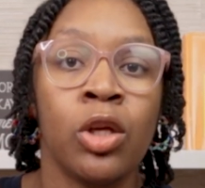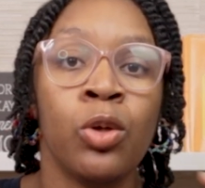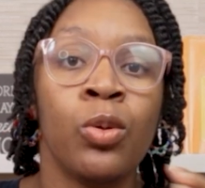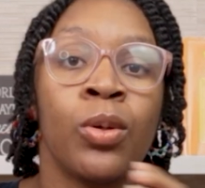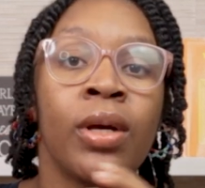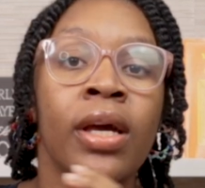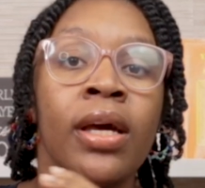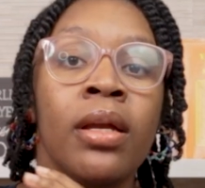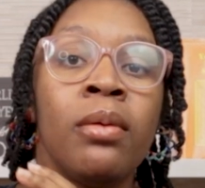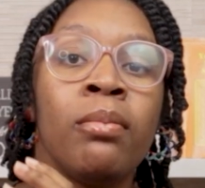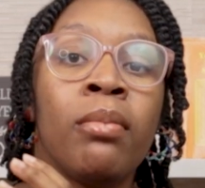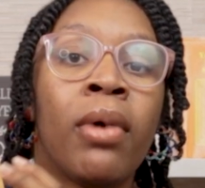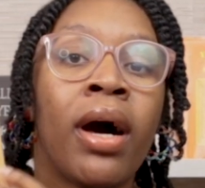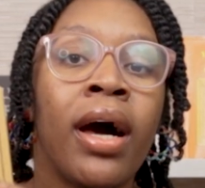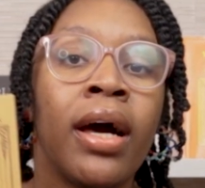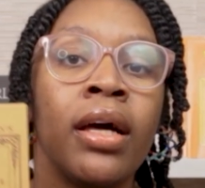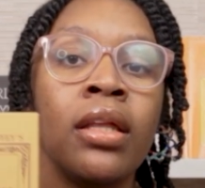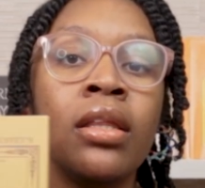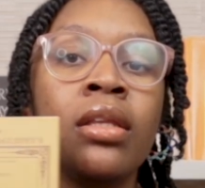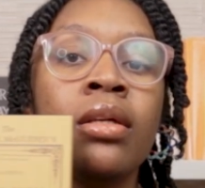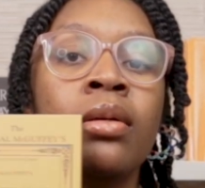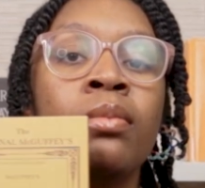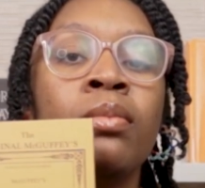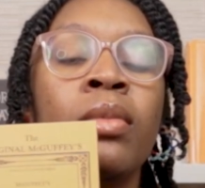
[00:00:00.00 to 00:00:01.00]
You can
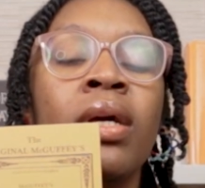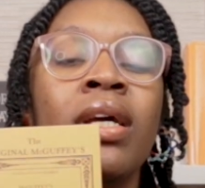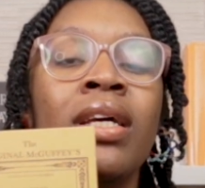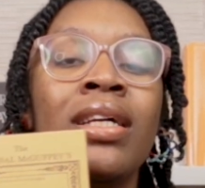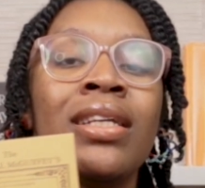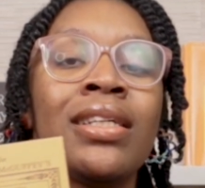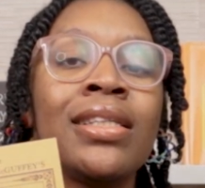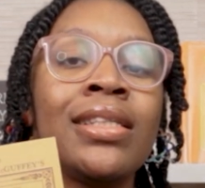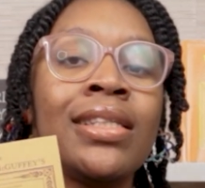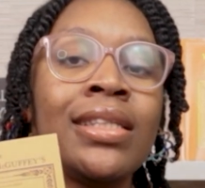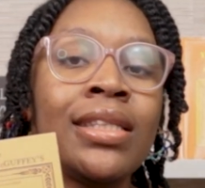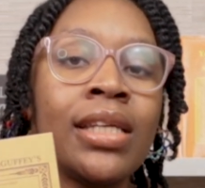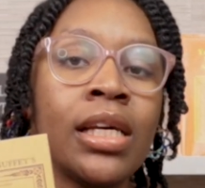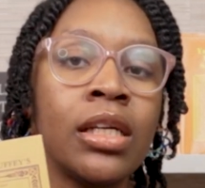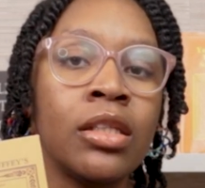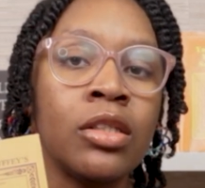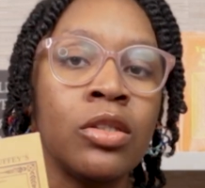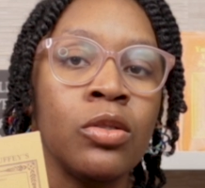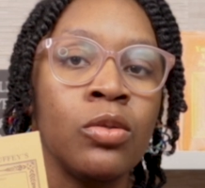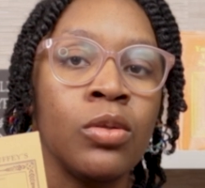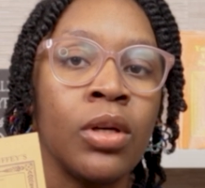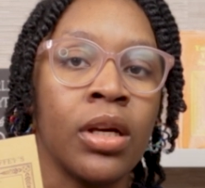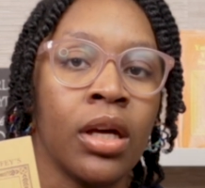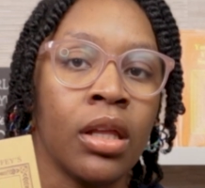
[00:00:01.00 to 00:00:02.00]
buy them in a set
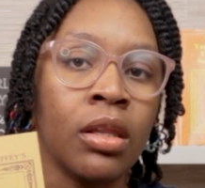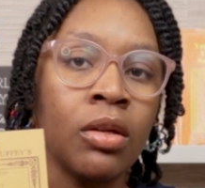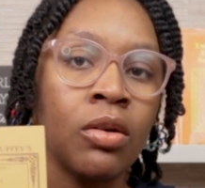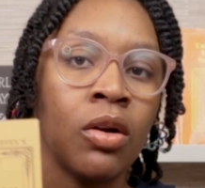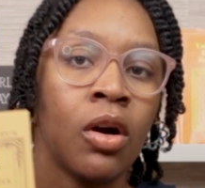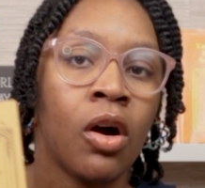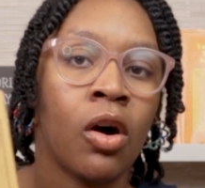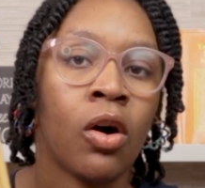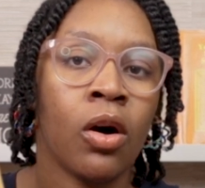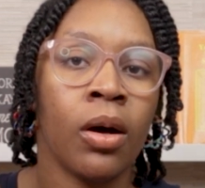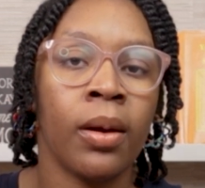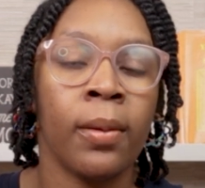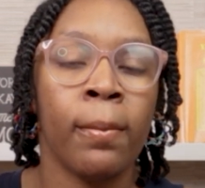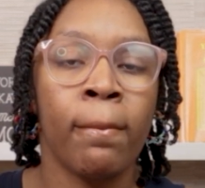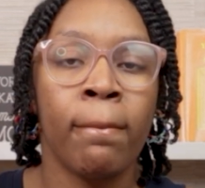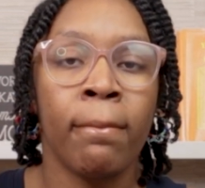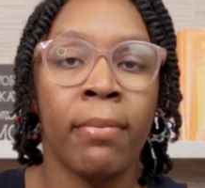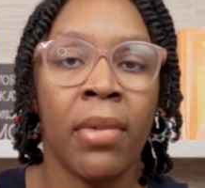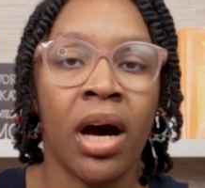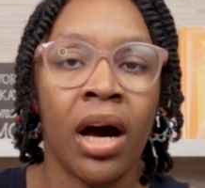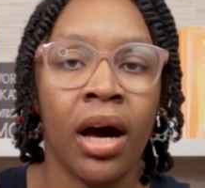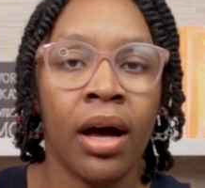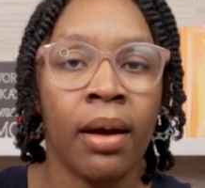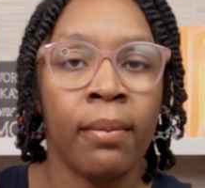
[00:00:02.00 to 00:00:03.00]
together on
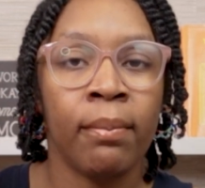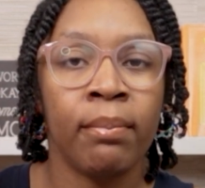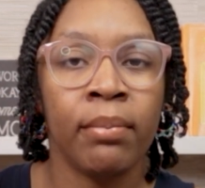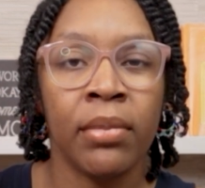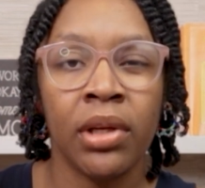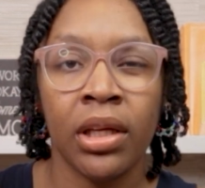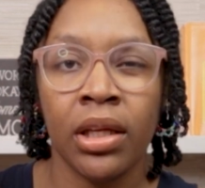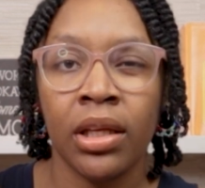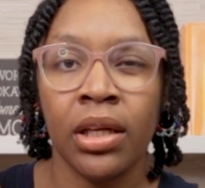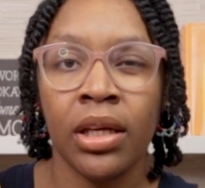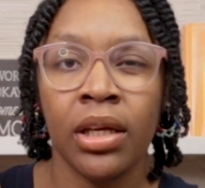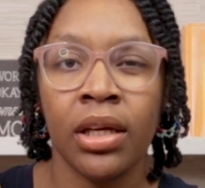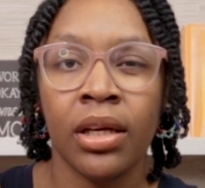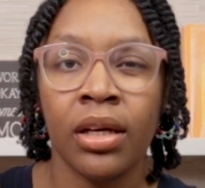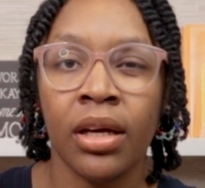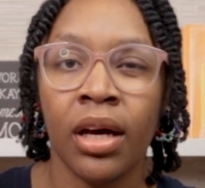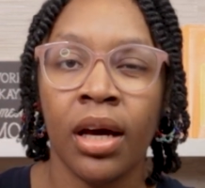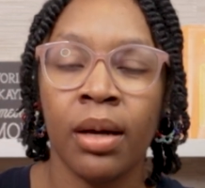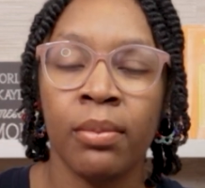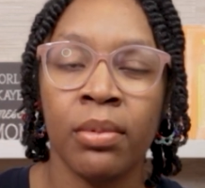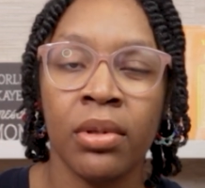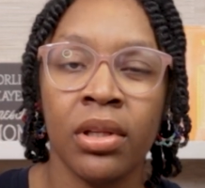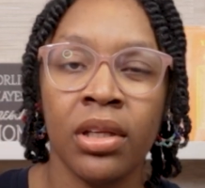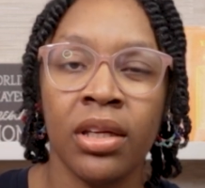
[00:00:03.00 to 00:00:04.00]
Mott Media,
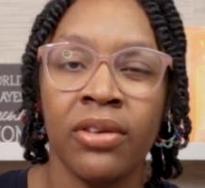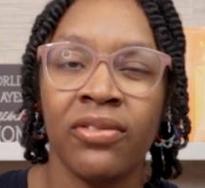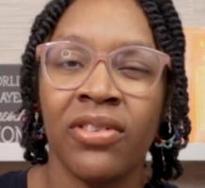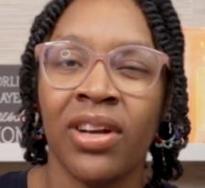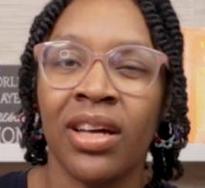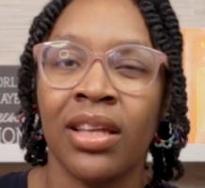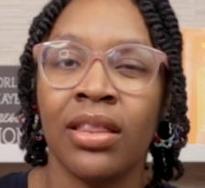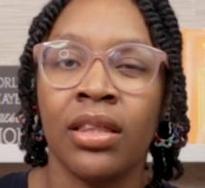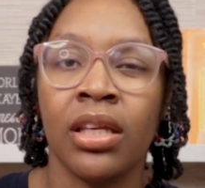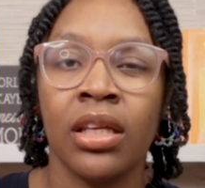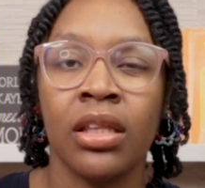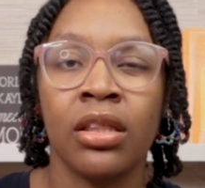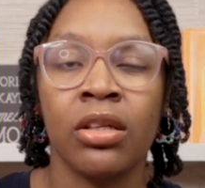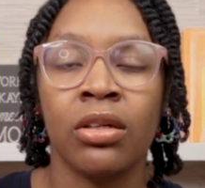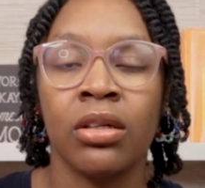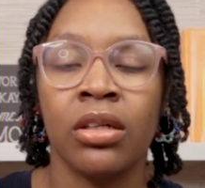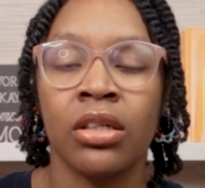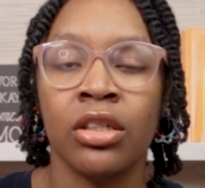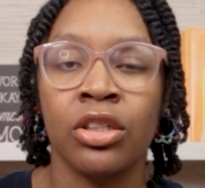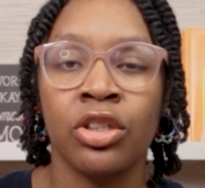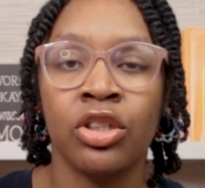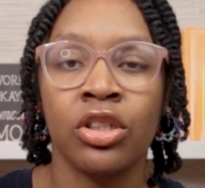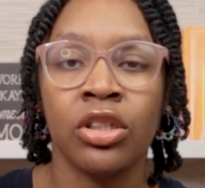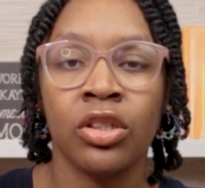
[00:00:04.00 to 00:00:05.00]
I believe, and I think
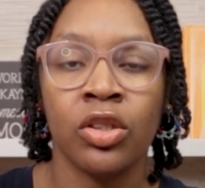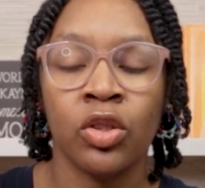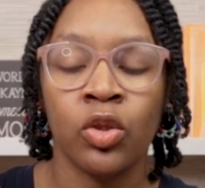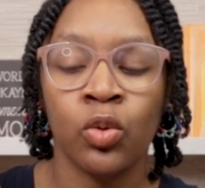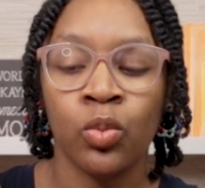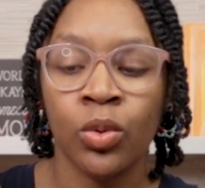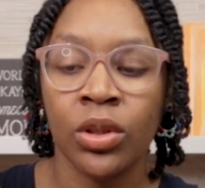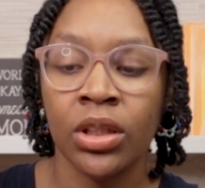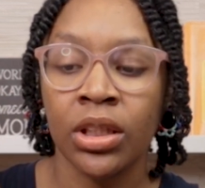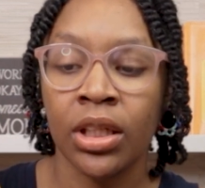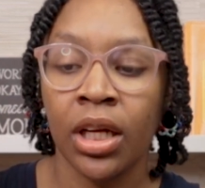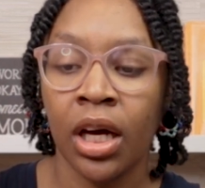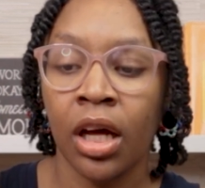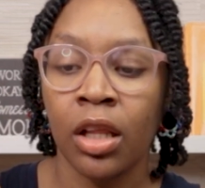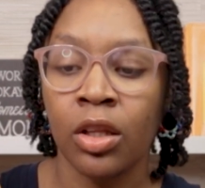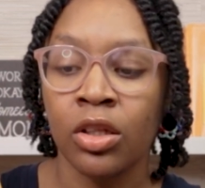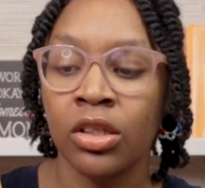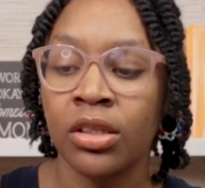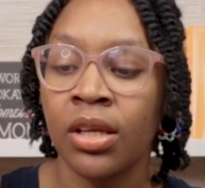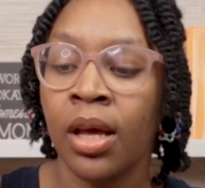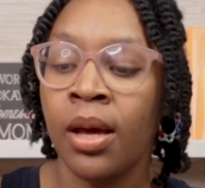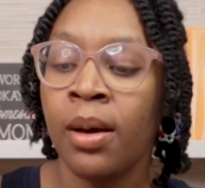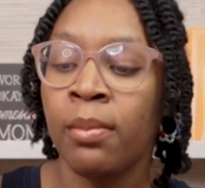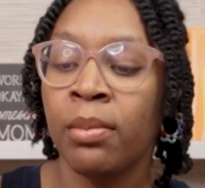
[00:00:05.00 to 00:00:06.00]
they're
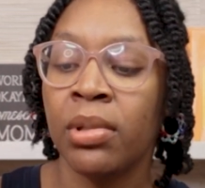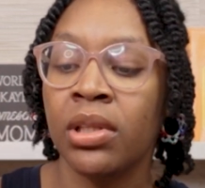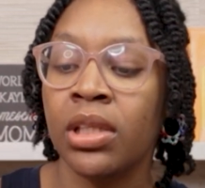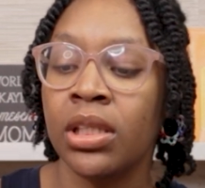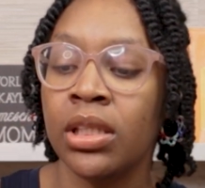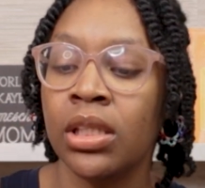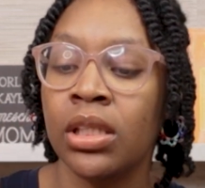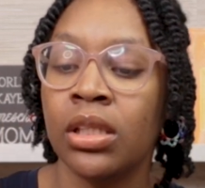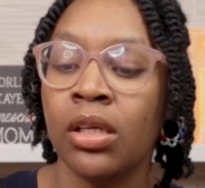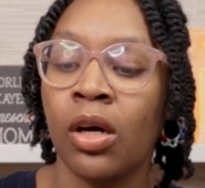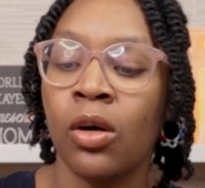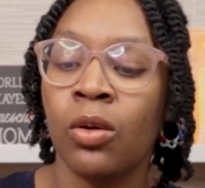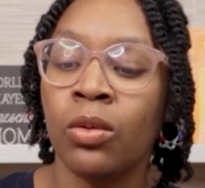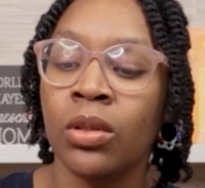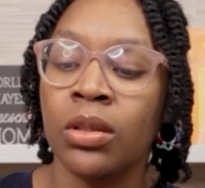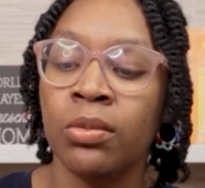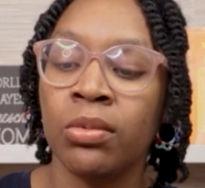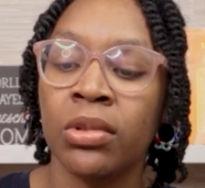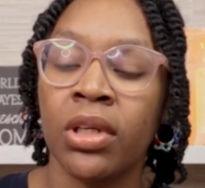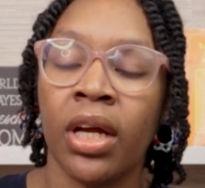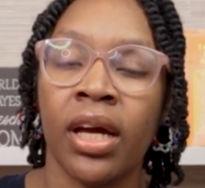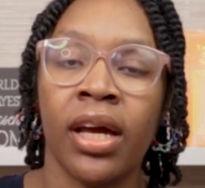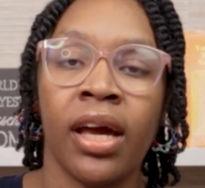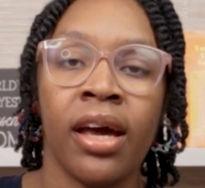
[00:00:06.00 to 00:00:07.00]
$120, but this is the only
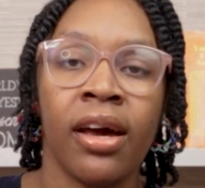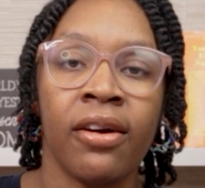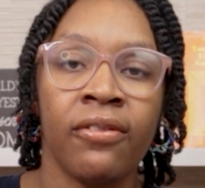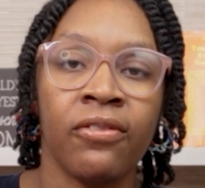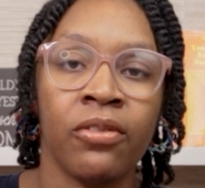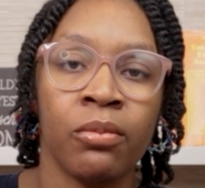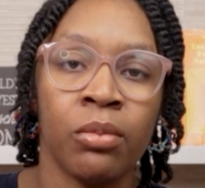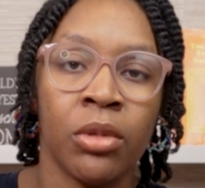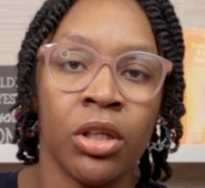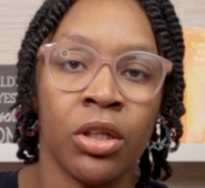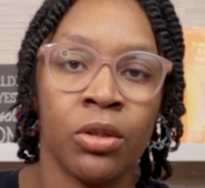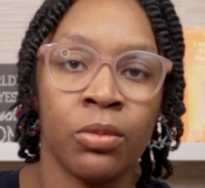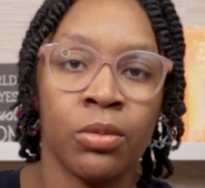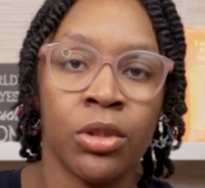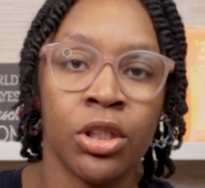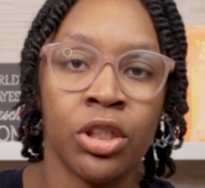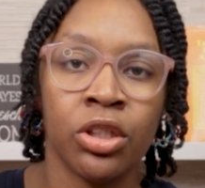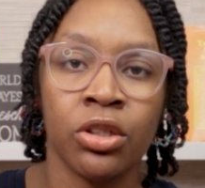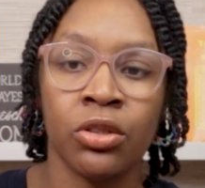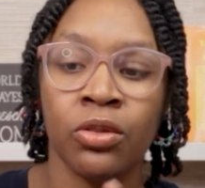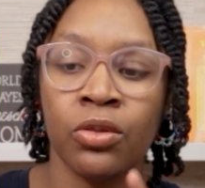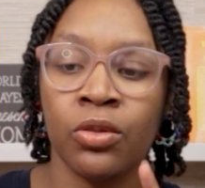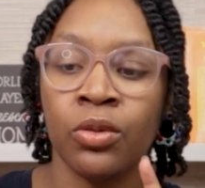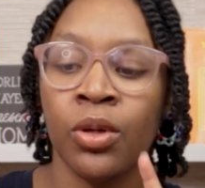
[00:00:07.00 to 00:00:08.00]
one I have from the
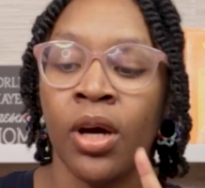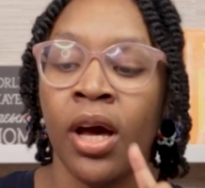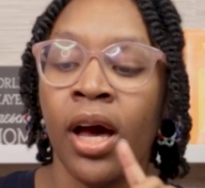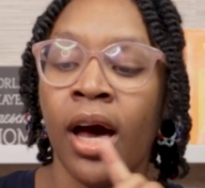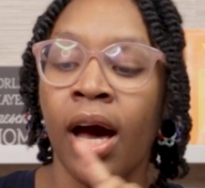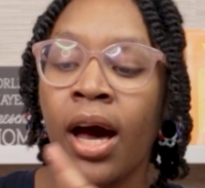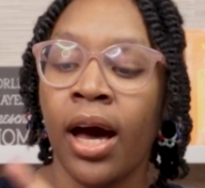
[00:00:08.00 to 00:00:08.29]
original.